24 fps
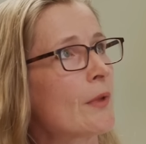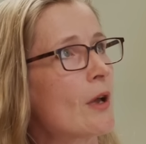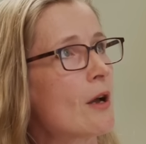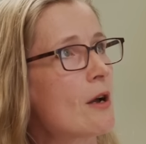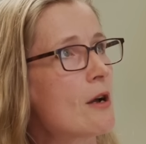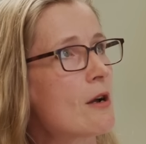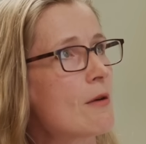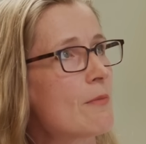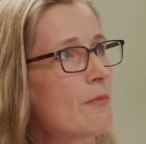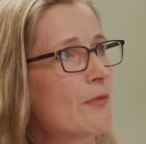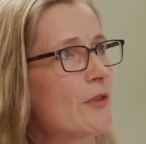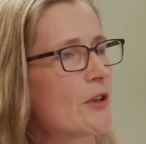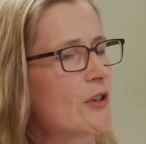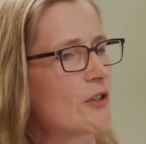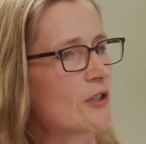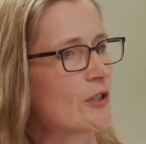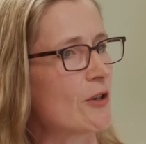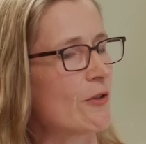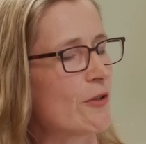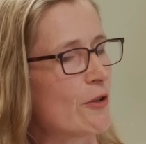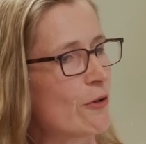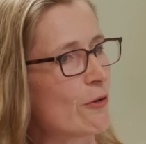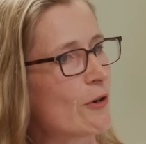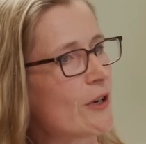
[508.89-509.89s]
Um,
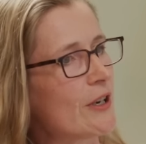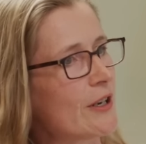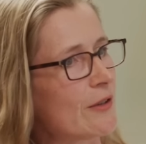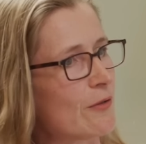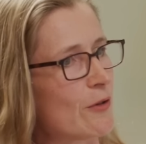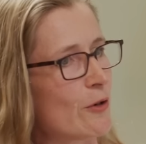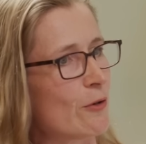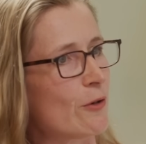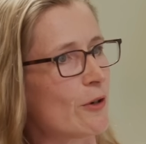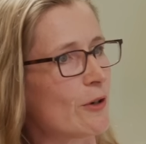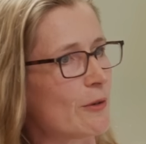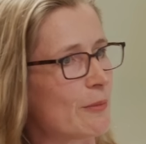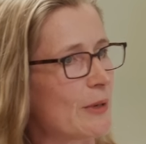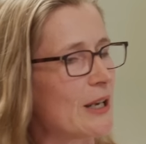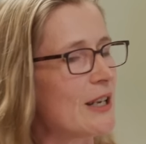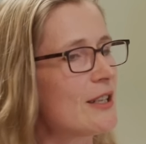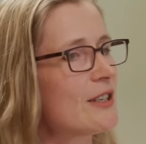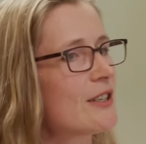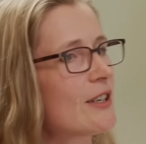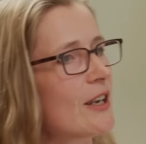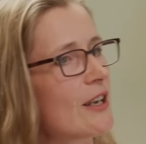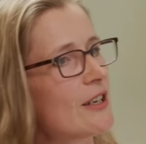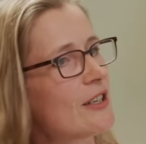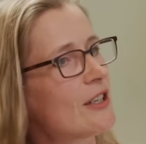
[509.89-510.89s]
a, there, are, there are
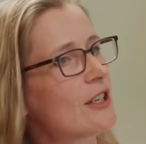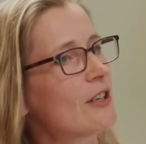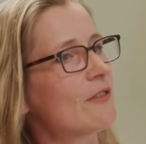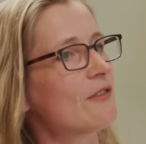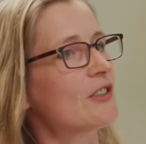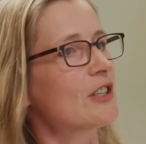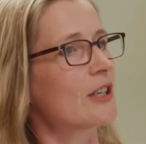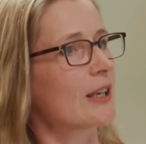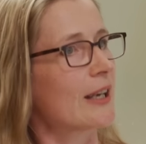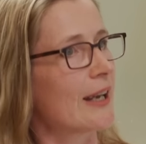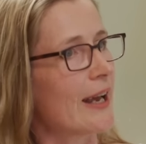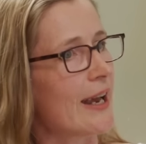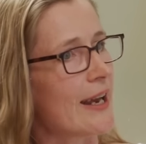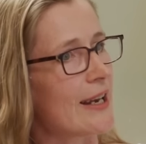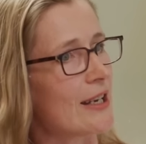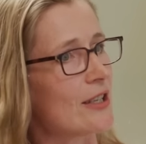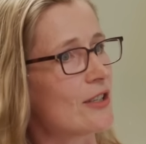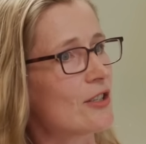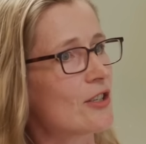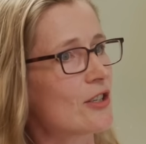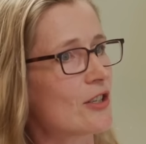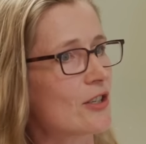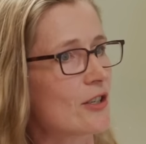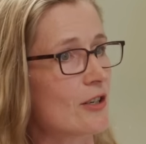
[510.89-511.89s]
incentives
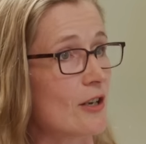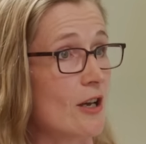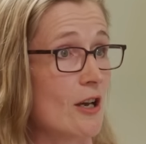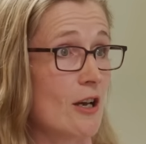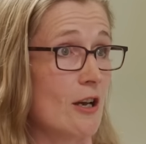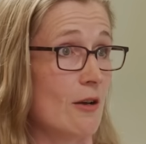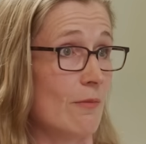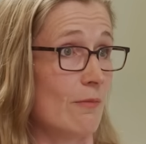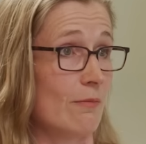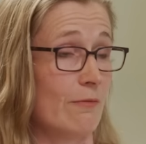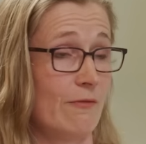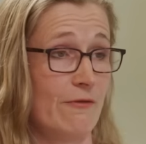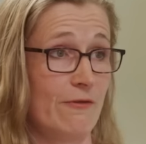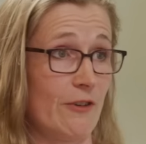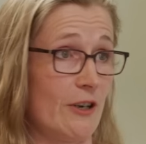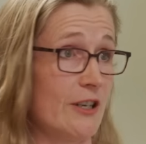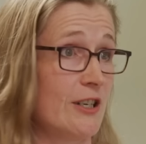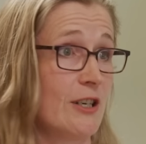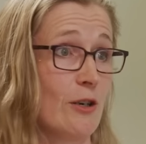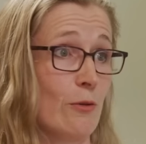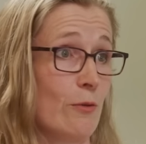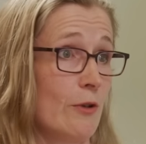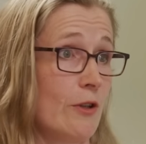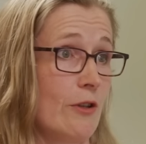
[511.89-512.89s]
against um,
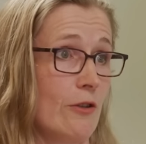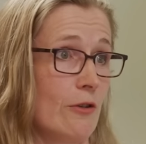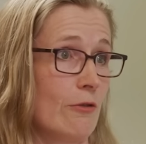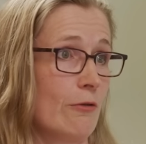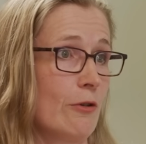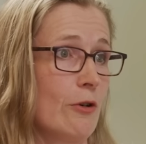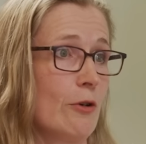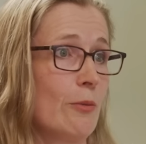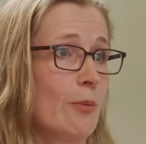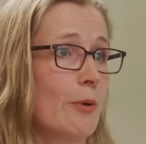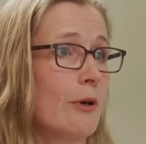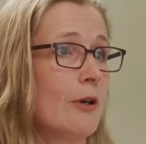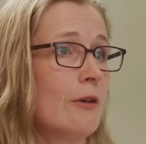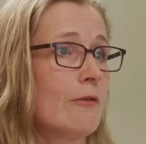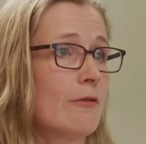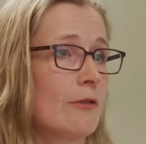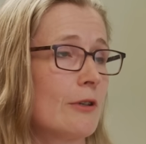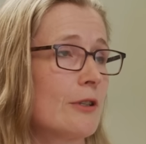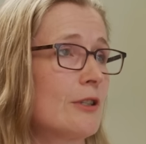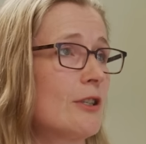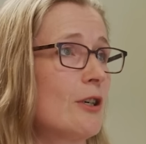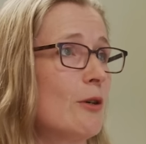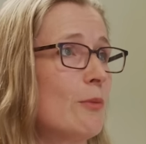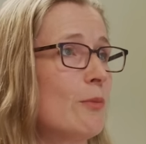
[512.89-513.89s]
fighting within the group
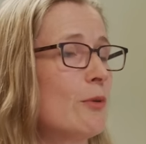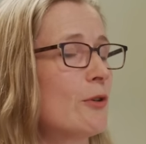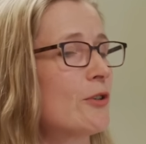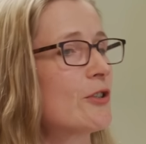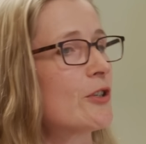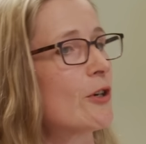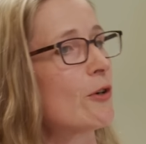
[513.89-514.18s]
for example.